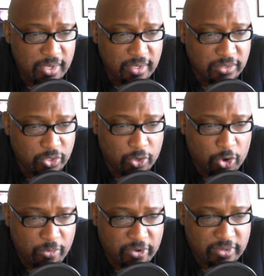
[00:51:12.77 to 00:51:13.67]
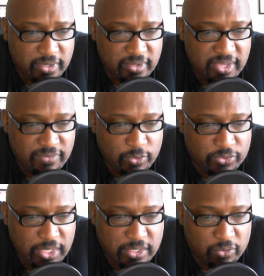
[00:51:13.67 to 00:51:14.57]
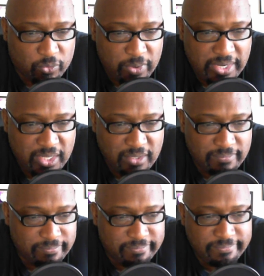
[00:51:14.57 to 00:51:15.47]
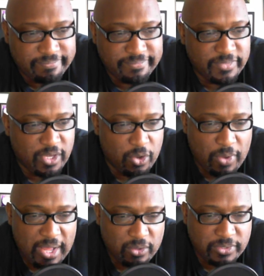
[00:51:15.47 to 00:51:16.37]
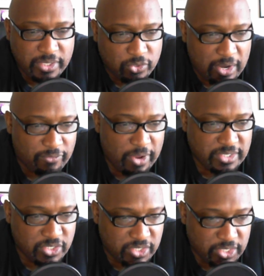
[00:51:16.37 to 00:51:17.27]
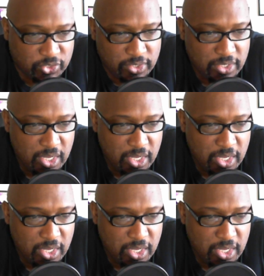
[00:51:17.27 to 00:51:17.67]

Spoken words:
Do your homework, and if you think you're ready, go out and try fractionation.